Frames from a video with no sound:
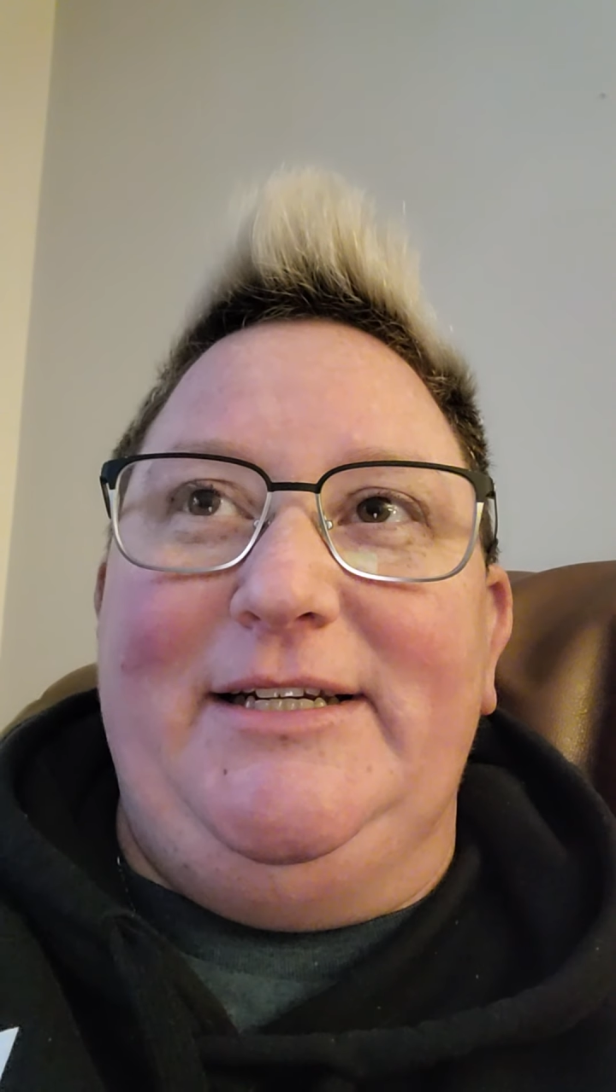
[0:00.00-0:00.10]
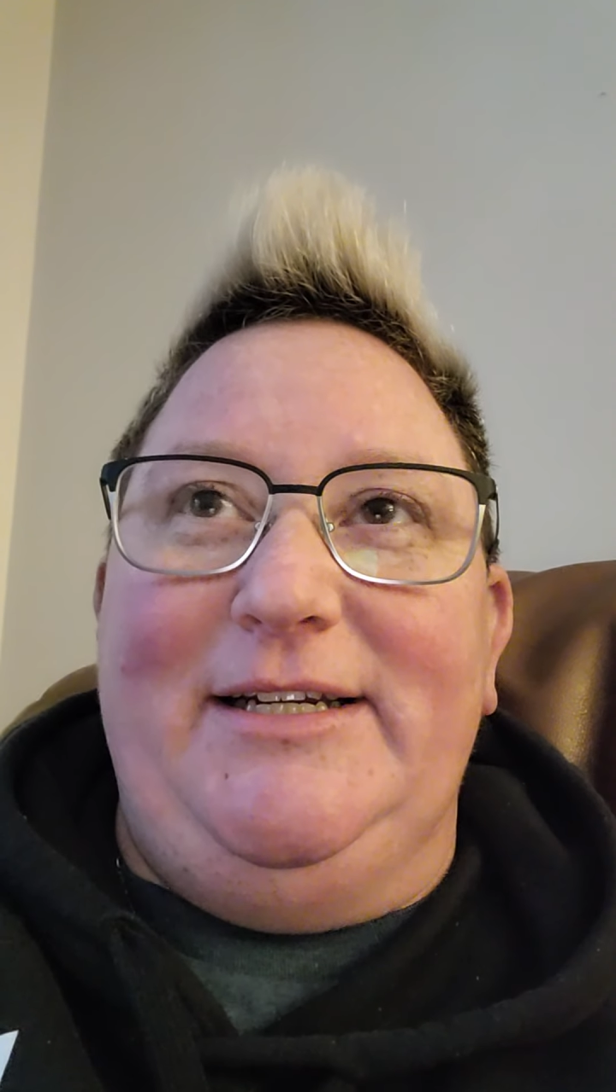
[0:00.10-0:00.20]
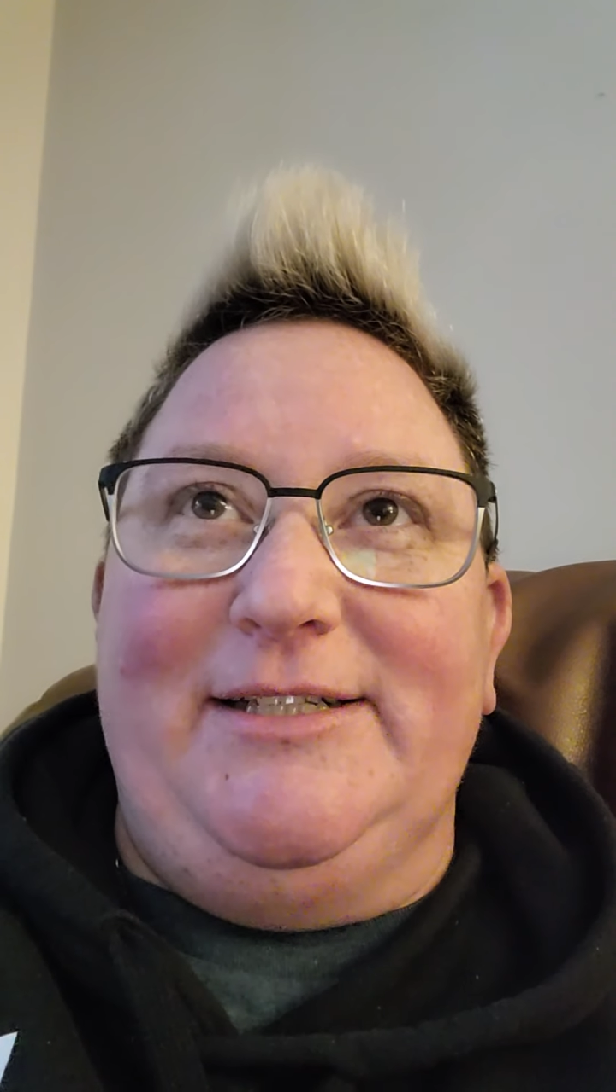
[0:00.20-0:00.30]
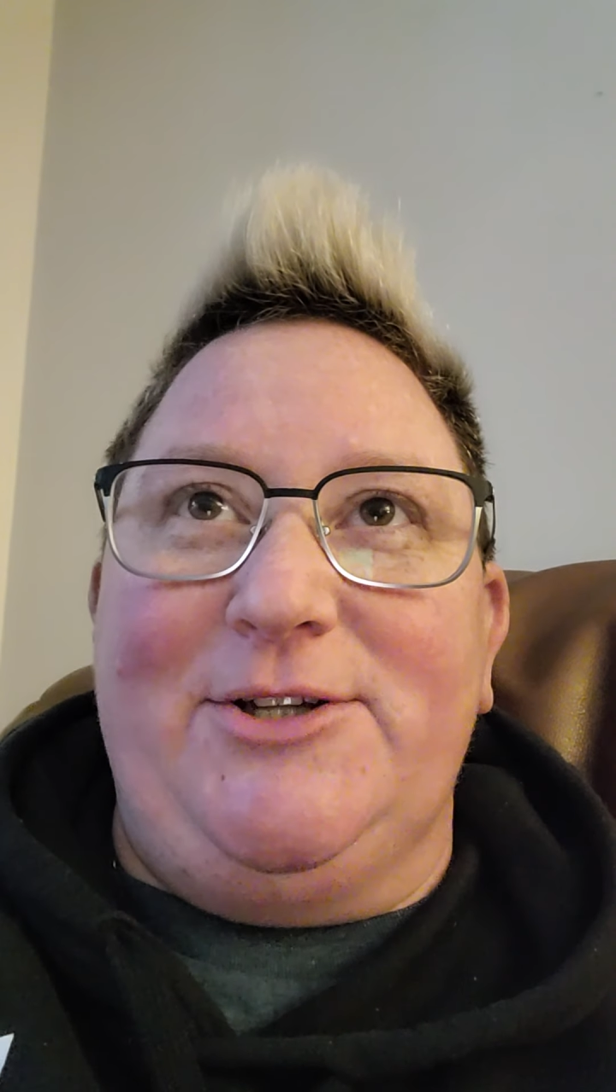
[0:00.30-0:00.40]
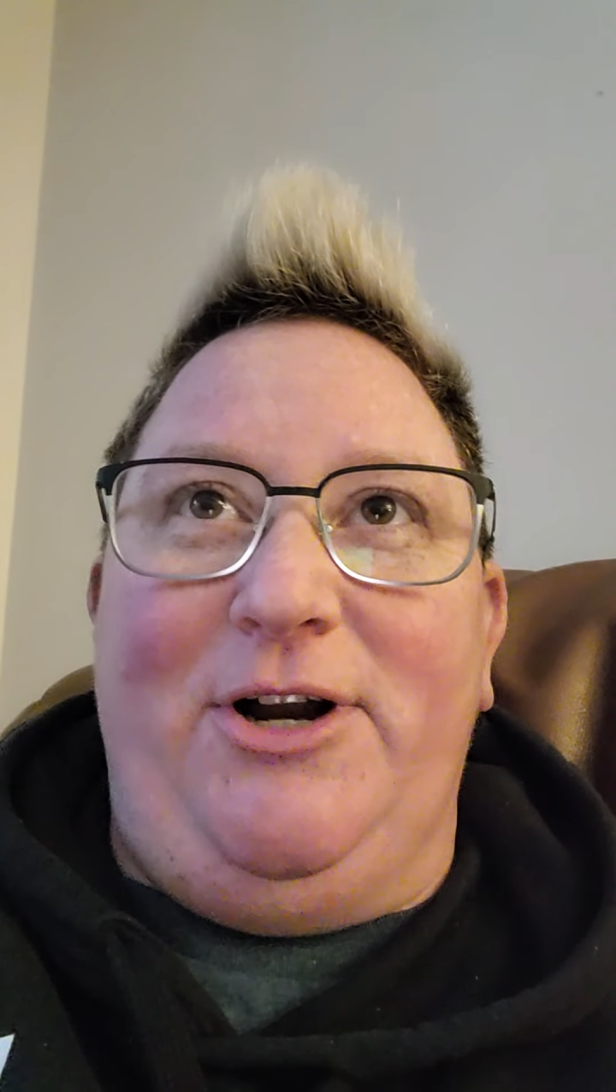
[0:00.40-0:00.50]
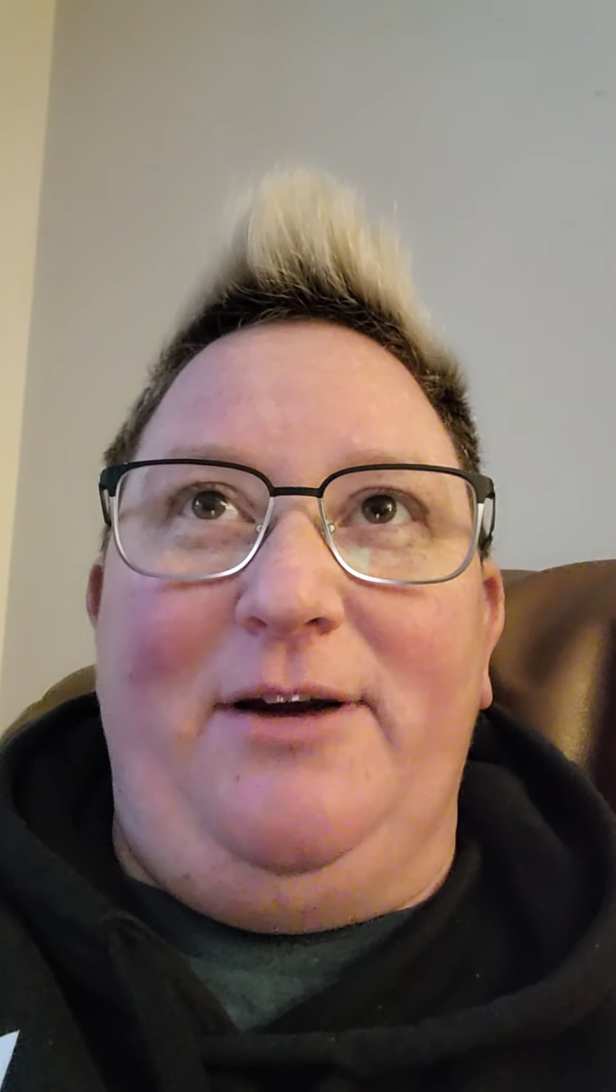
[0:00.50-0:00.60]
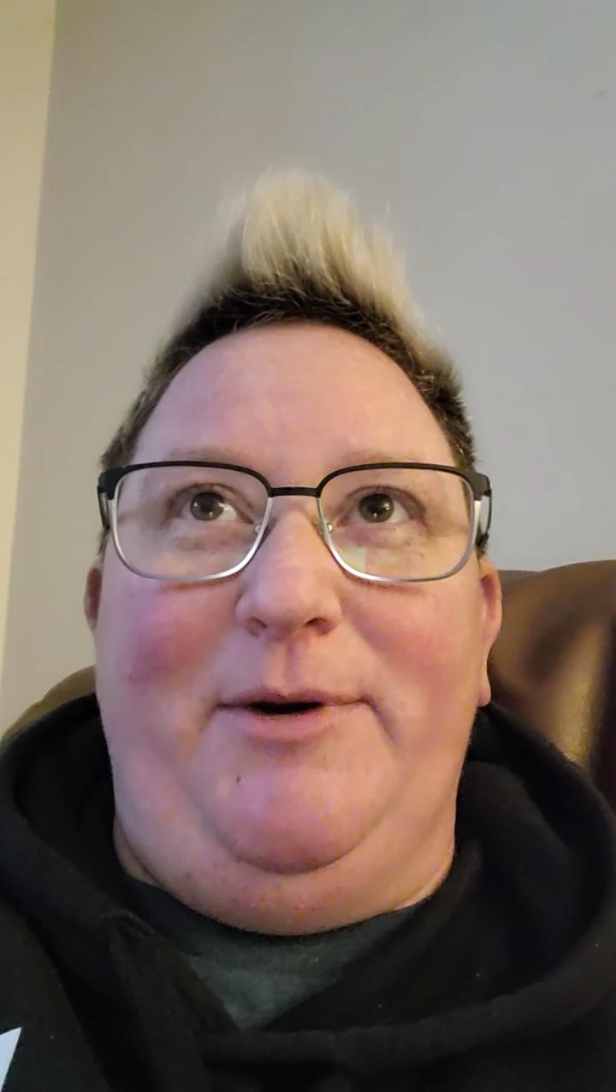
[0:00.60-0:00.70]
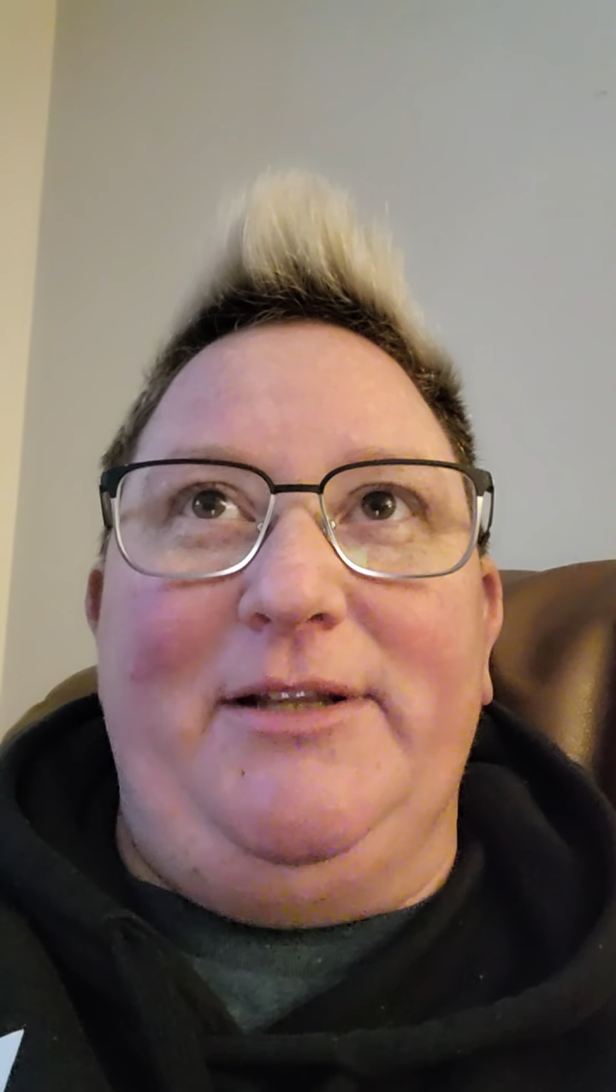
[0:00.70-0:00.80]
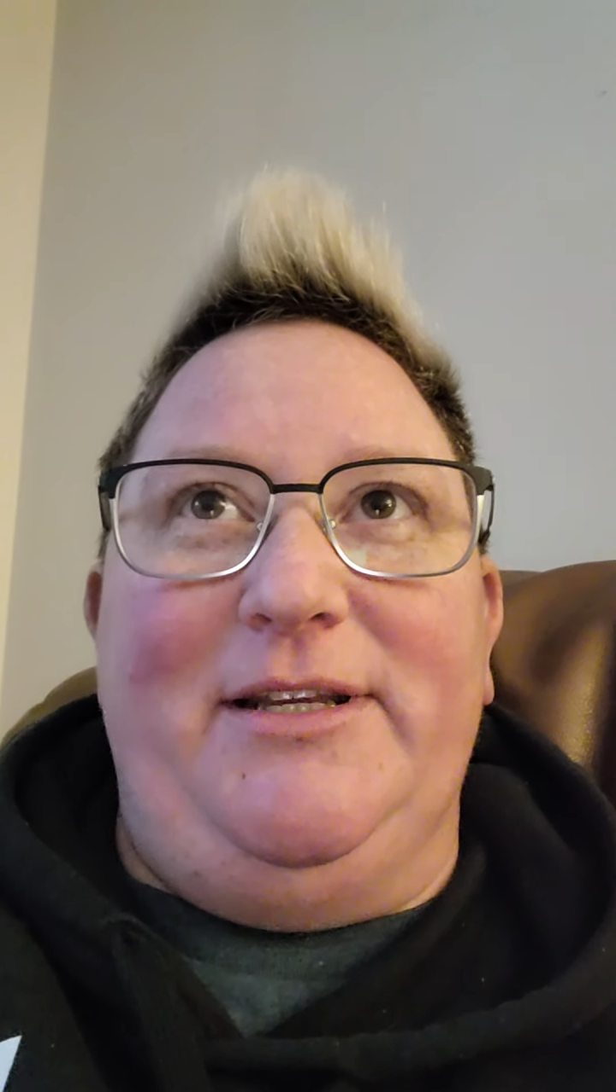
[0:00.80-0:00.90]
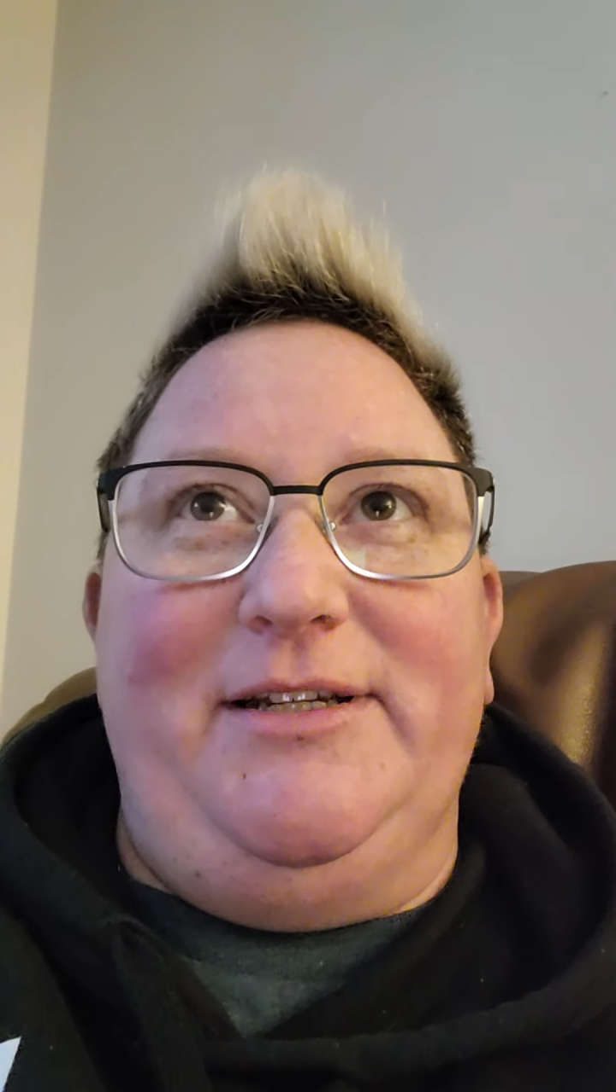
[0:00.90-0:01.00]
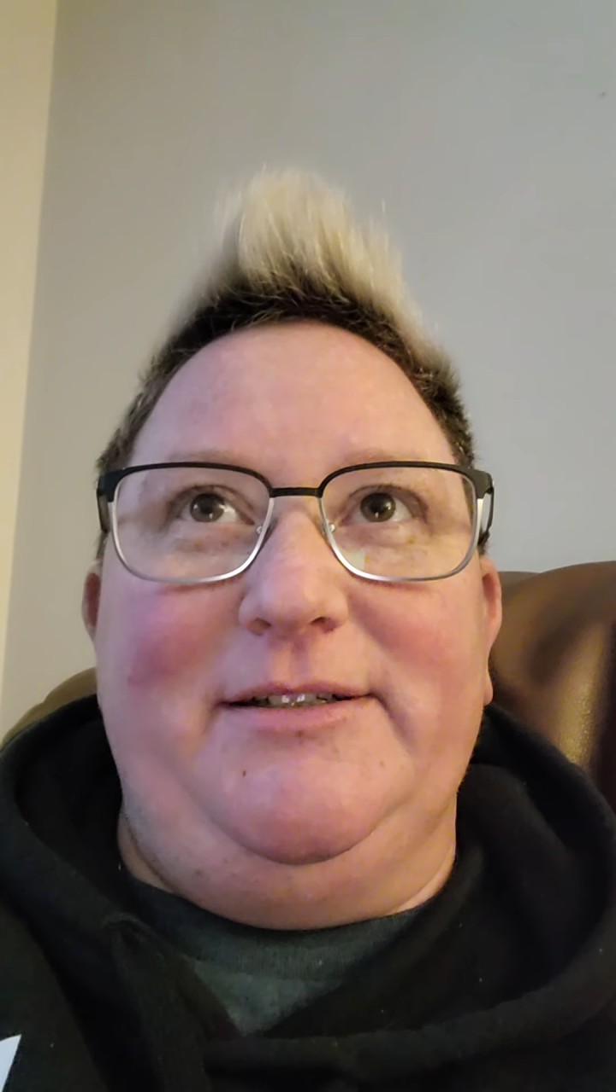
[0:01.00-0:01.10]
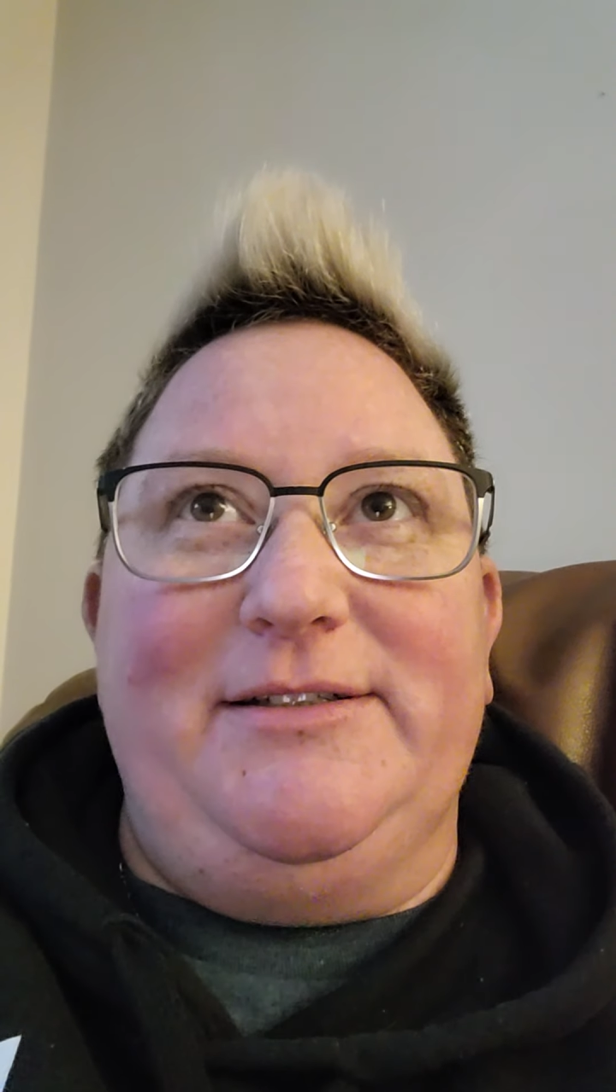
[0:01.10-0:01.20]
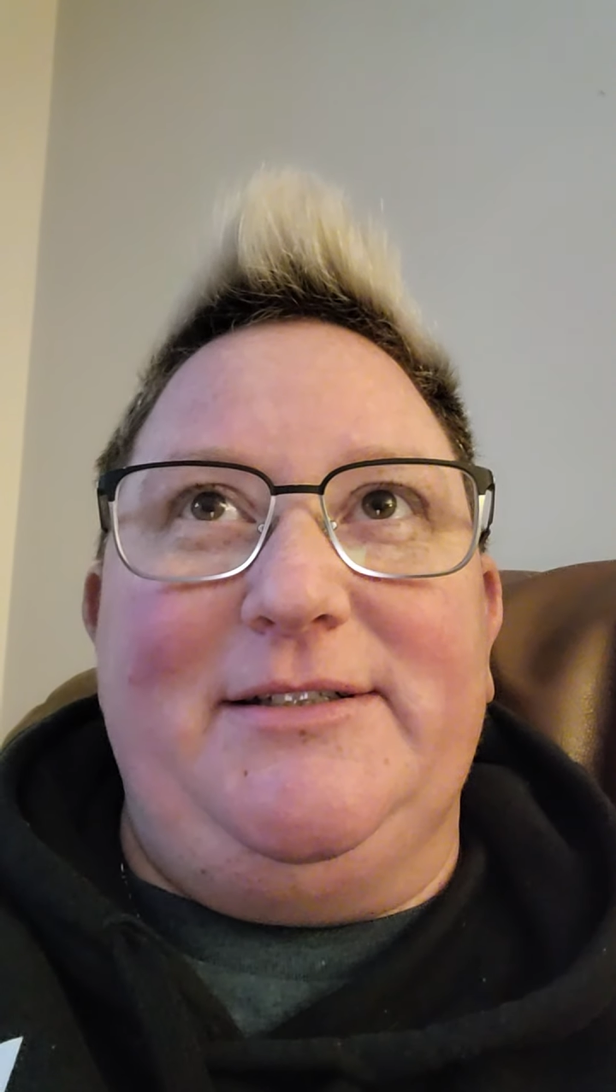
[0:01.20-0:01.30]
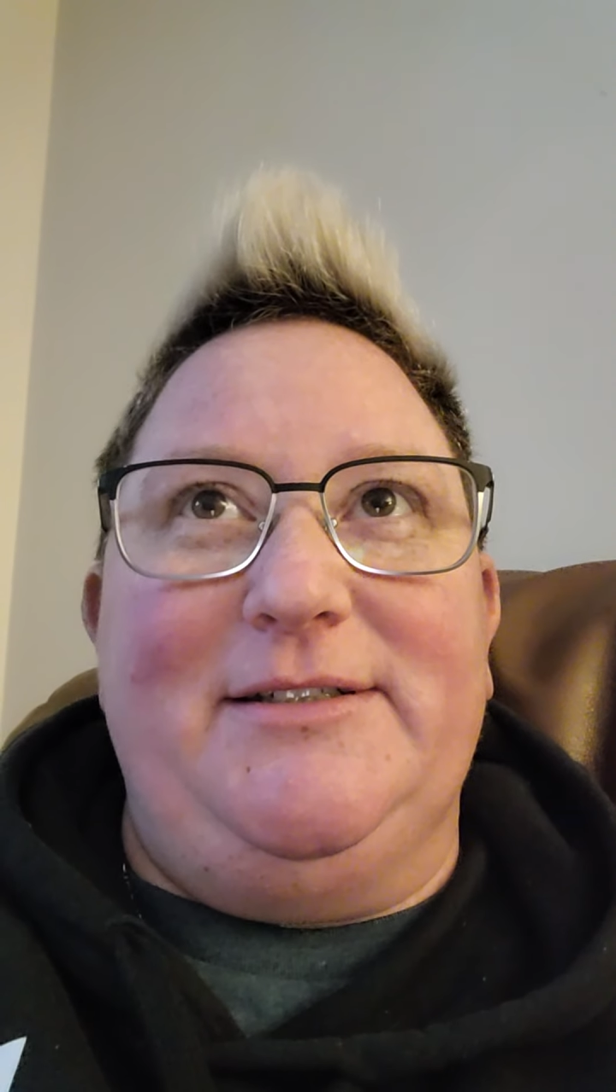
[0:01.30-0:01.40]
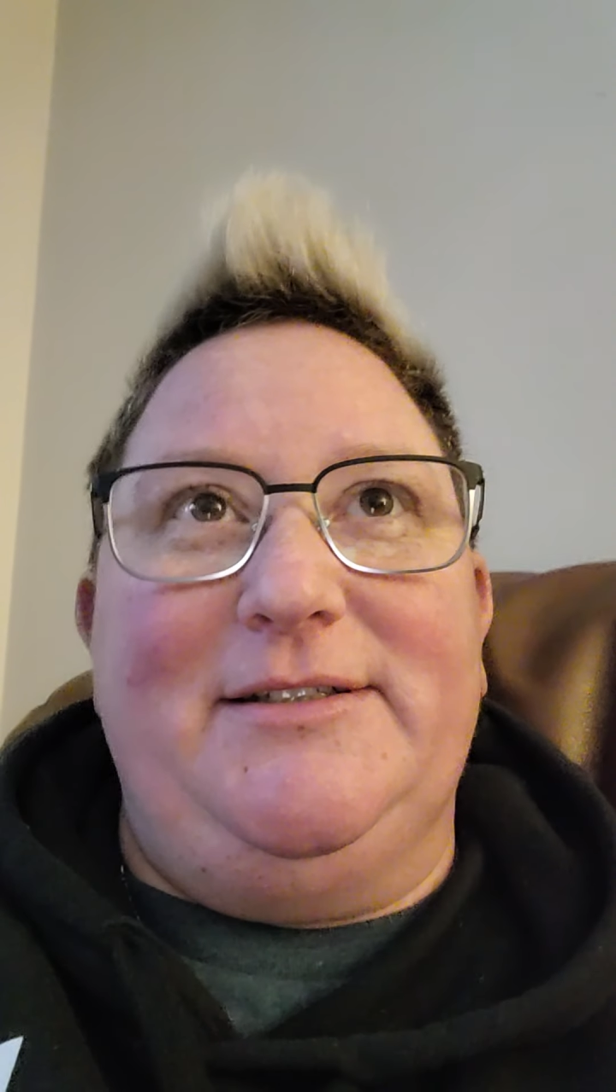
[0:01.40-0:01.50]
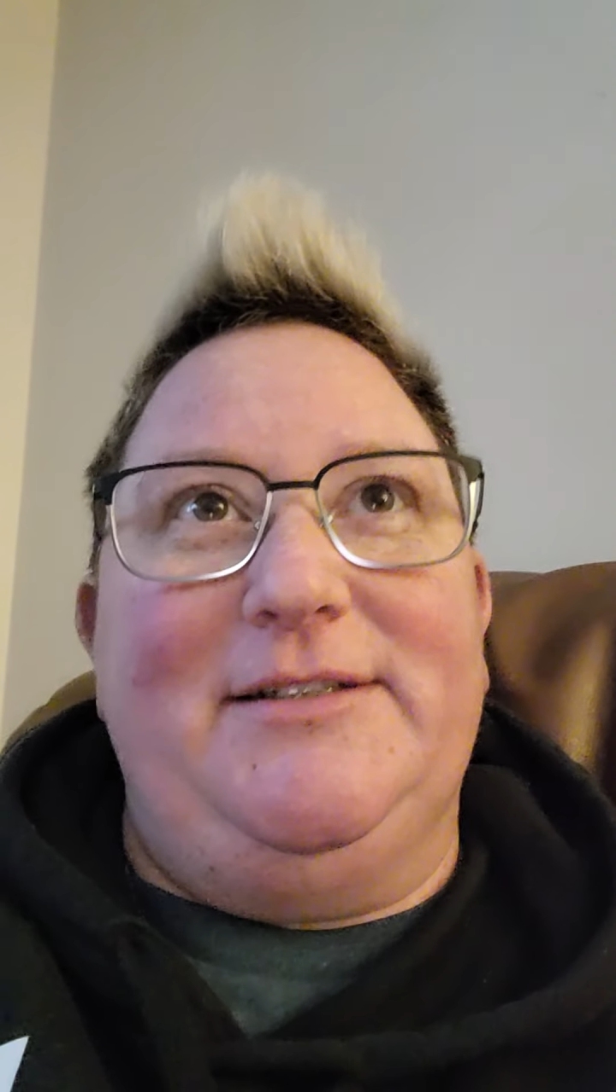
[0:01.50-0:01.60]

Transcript: and talk about things